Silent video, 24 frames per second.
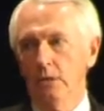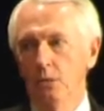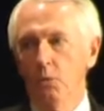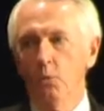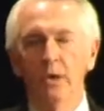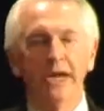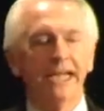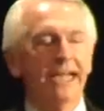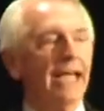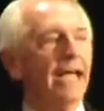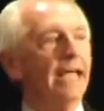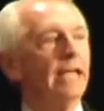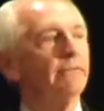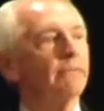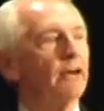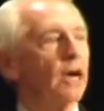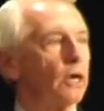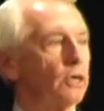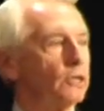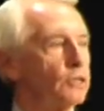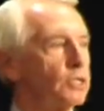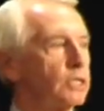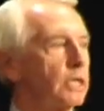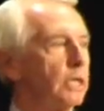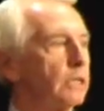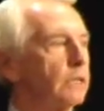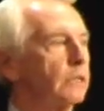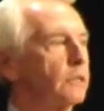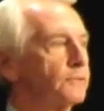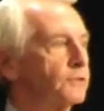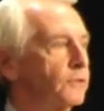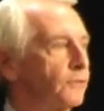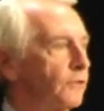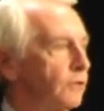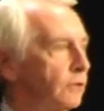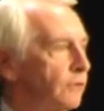We gave
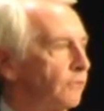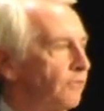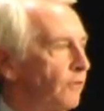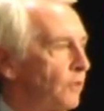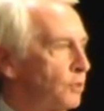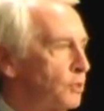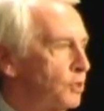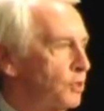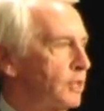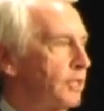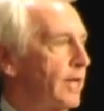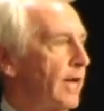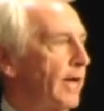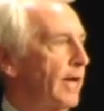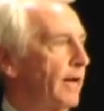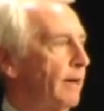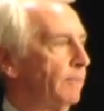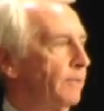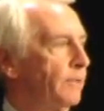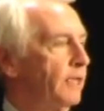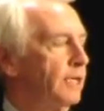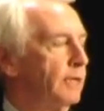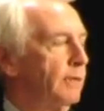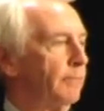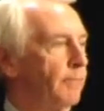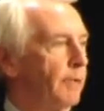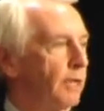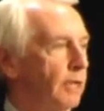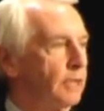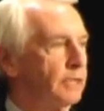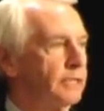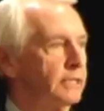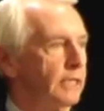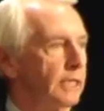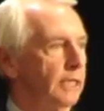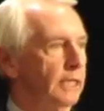ourselves for the first time the
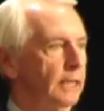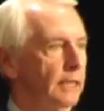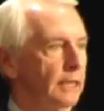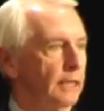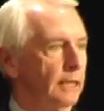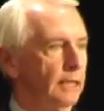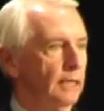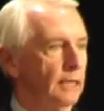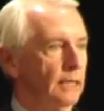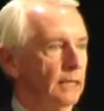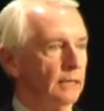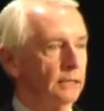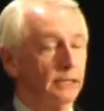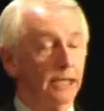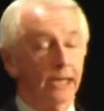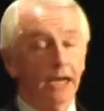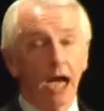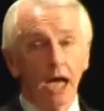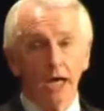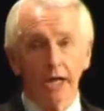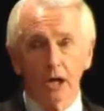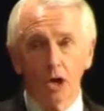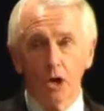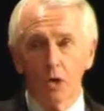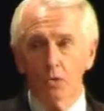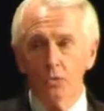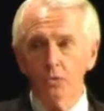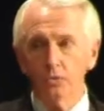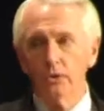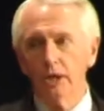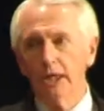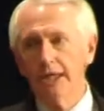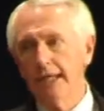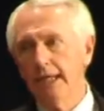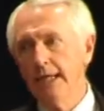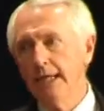ability to not
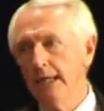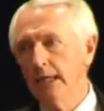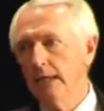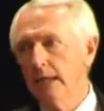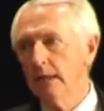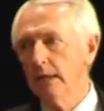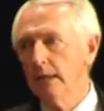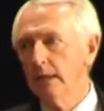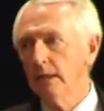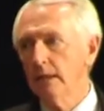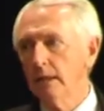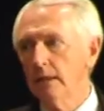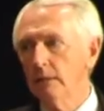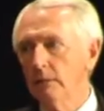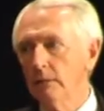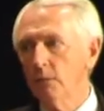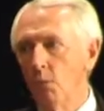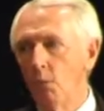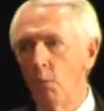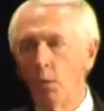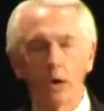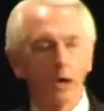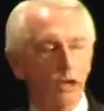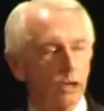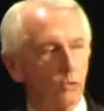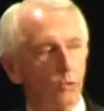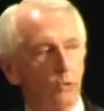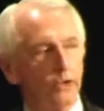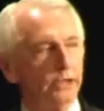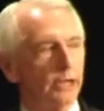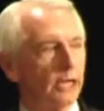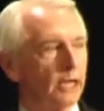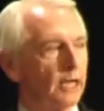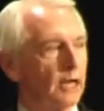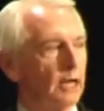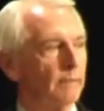only work
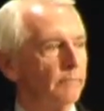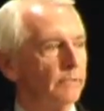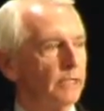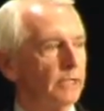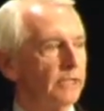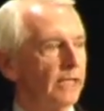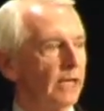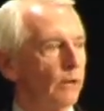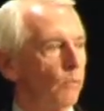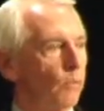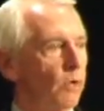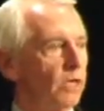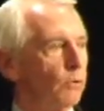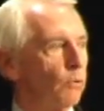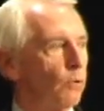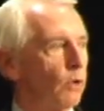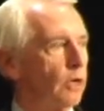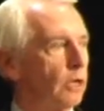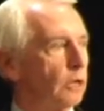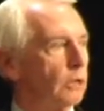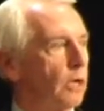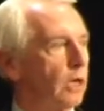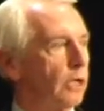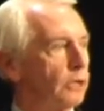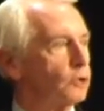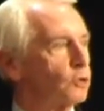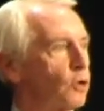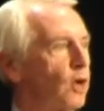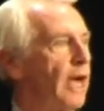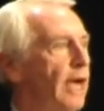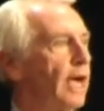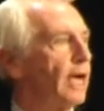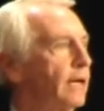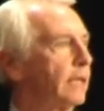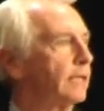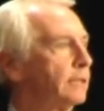with a company that we were
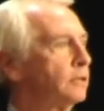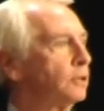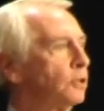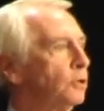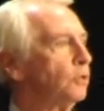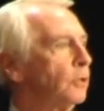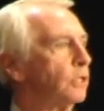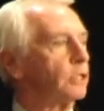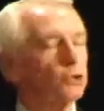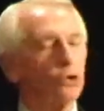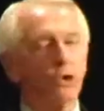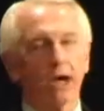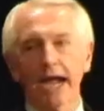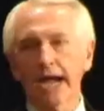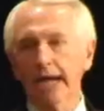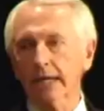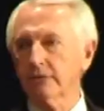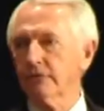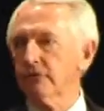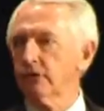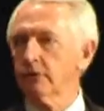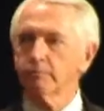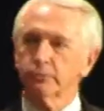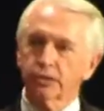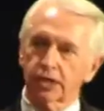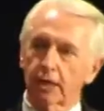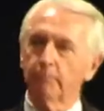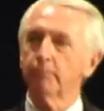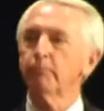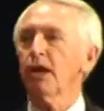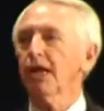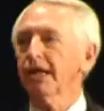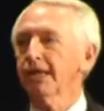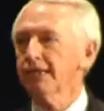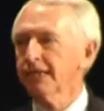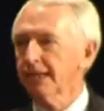trying to attract from
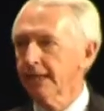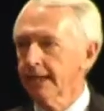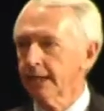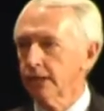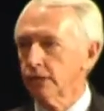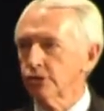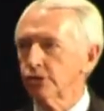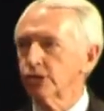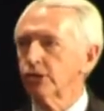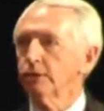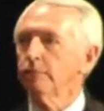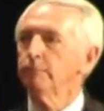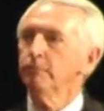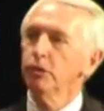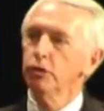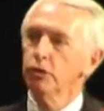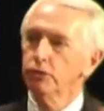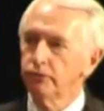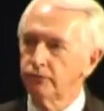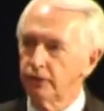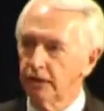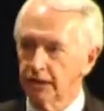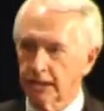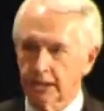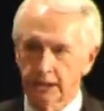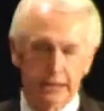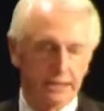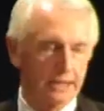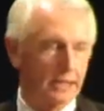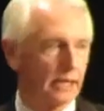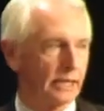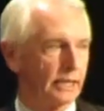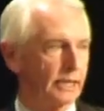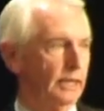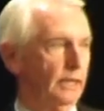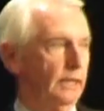someplace else to move to
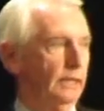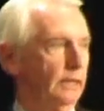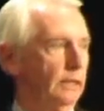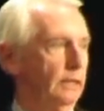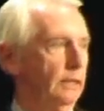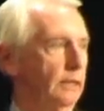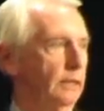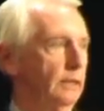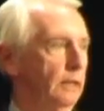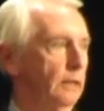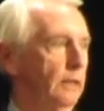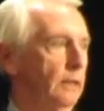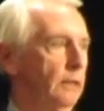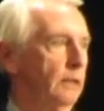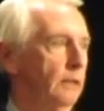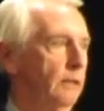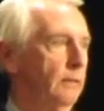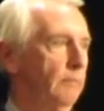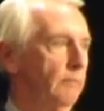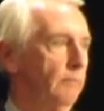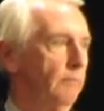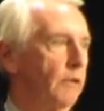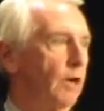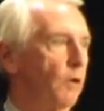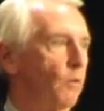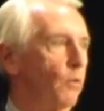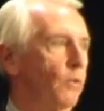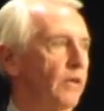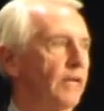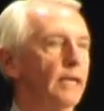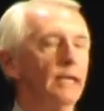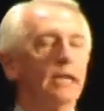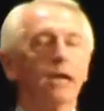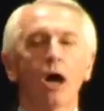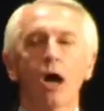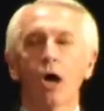Kentucky, but
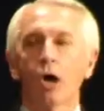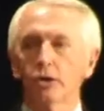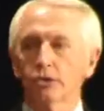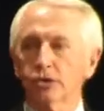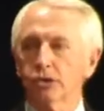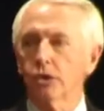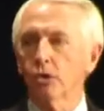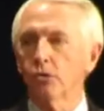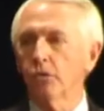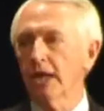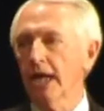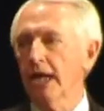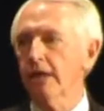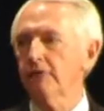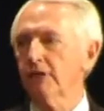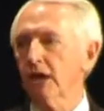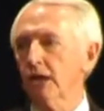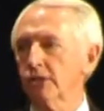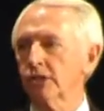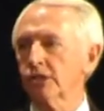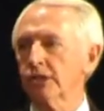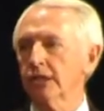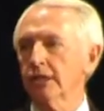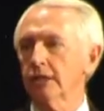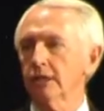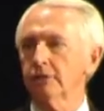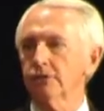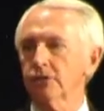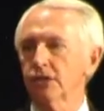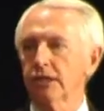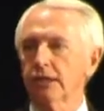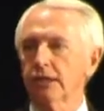we also gave ourselves